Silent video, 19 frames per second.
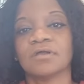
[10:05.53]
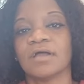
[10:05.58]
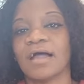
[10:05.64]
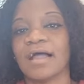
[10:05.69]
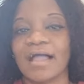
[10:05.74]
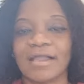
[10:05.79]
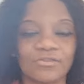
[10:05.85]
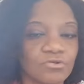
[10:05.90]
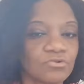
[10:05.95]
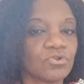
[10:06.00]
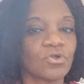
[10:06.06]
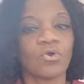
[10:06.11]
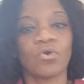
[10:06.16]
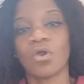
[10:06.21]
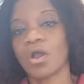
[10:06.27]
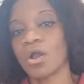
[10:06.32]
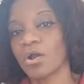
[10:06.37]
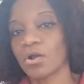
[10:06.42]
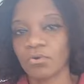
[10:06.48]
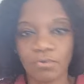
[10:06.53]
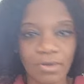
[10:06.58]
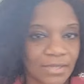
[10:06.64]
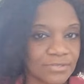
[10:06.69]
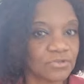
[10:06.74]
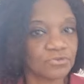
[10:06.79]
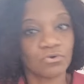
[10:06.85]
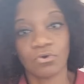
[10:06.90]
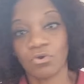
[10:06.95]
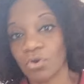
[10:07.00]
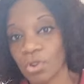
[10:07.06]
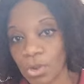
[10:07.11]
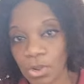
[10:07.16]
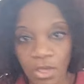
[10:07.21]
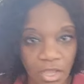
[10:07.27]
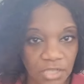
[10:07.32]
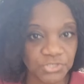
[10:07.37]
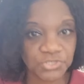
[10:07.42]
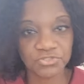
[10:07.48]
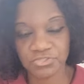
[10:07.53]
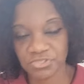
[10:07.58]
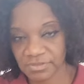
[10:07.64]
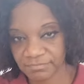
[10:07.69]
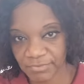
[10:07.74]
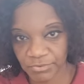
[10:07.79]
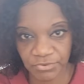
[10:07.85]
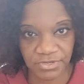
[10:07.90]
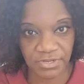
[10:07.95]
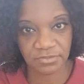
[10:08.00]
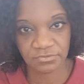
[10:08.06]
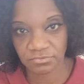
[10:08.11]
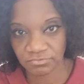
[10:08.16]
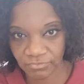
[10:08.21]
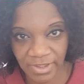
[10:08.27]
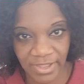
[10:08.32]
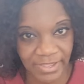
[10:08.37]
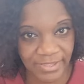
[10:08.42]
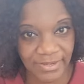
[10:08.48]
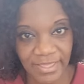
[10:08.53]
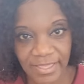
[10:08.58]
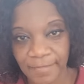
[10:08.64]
I don't know how long she's gonna be with us, right?